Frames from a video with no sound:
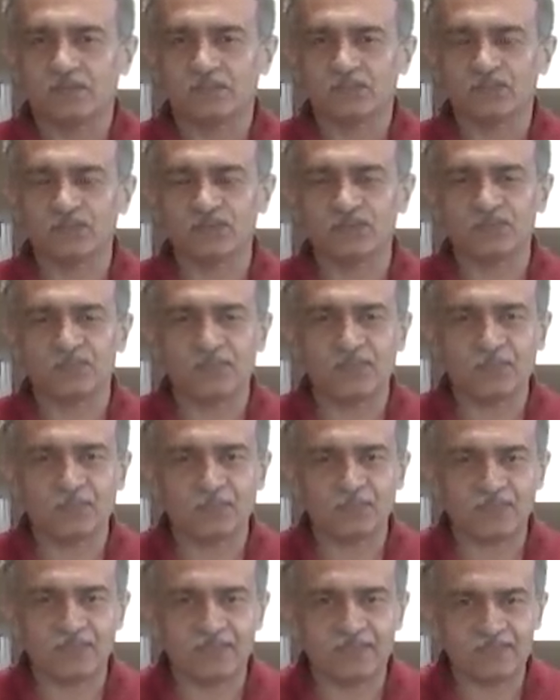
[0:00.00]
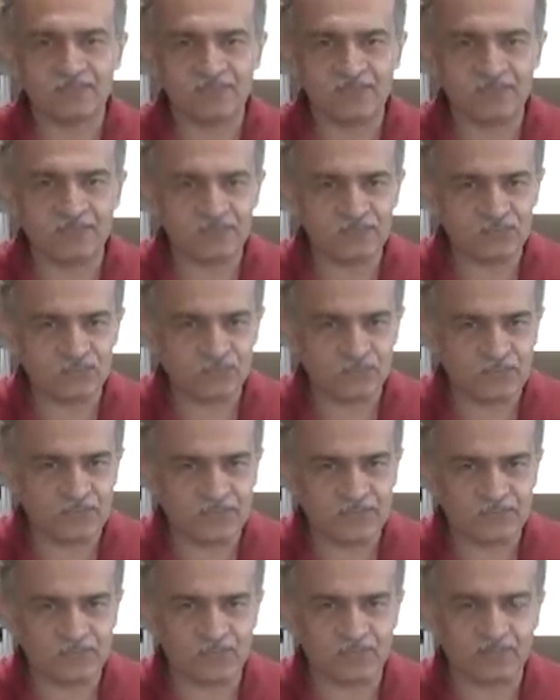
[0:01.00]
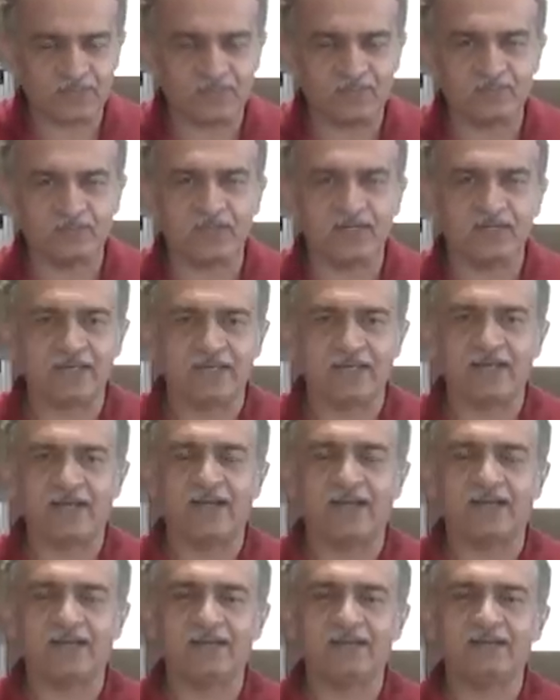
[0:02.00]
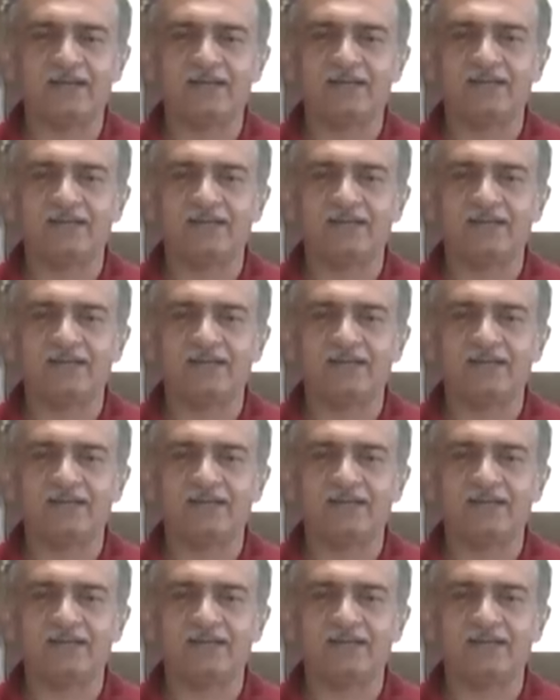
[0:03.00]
those people living in Jhuggis on government land,